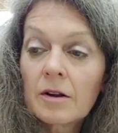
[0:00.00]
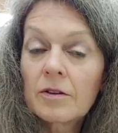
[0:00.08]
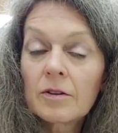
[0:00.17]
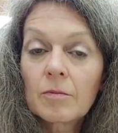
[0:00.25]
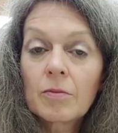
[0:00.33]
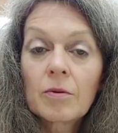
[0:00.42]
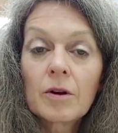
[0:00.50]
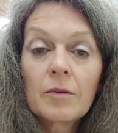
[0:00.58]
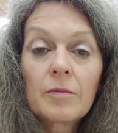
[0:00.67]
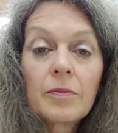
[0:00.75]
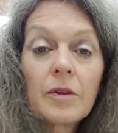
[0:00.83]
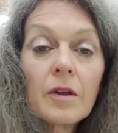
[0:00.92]
at some point.
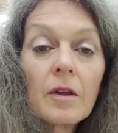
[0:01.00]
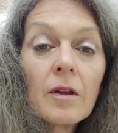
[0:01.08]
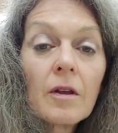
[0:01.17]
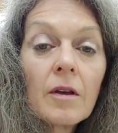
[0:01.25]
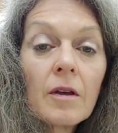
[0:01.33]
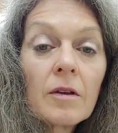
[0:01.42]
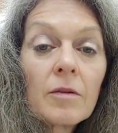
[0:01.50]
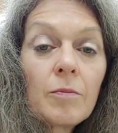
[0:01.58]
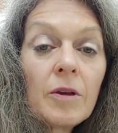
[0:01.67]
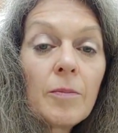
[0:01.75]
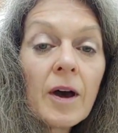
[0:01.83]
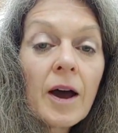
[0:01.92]

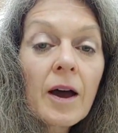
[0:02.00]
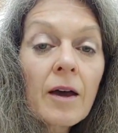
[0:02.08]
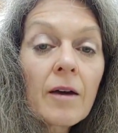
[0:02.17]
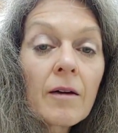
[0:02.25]
Be back.